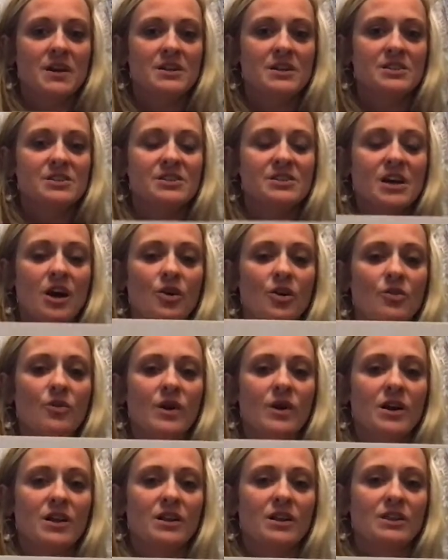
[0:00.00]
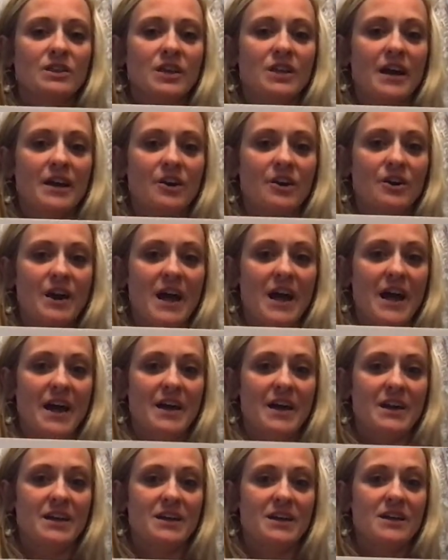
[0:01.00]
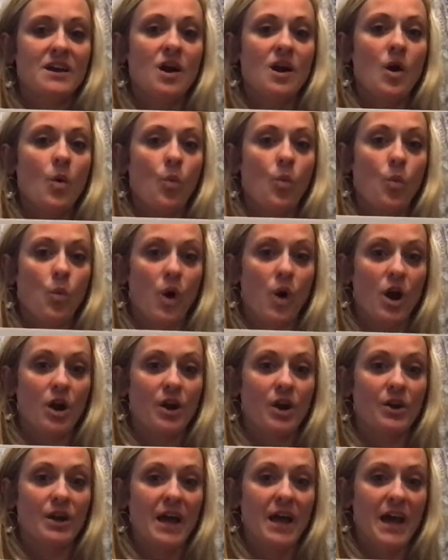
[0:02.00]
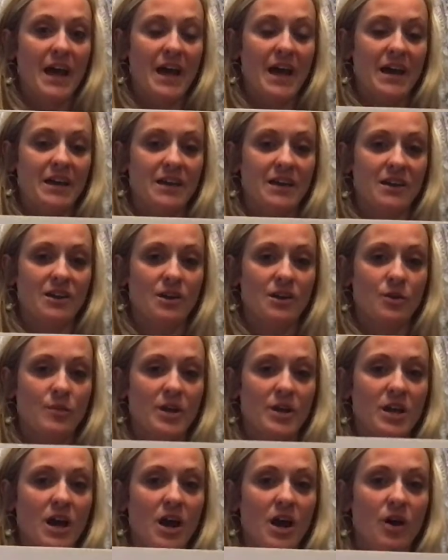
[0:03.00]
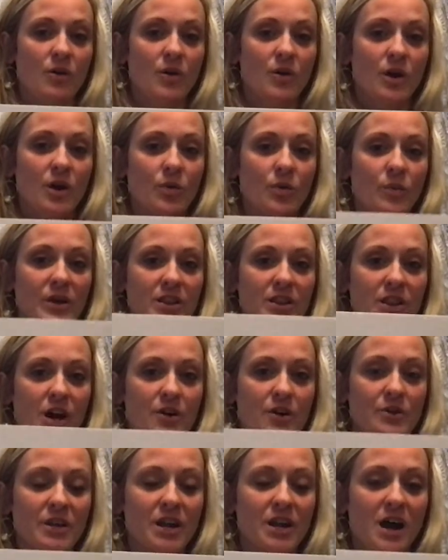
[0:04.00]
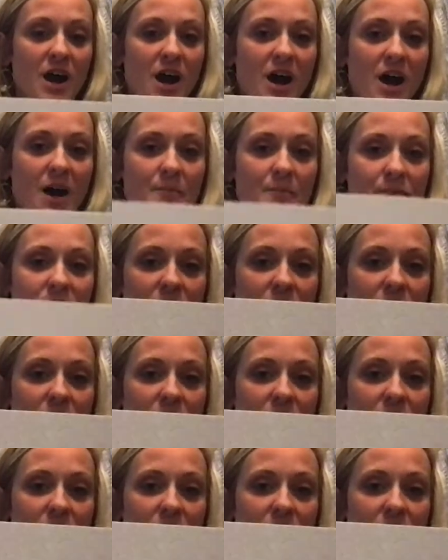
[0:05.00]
So letter A, word A. Here we go. We load it up,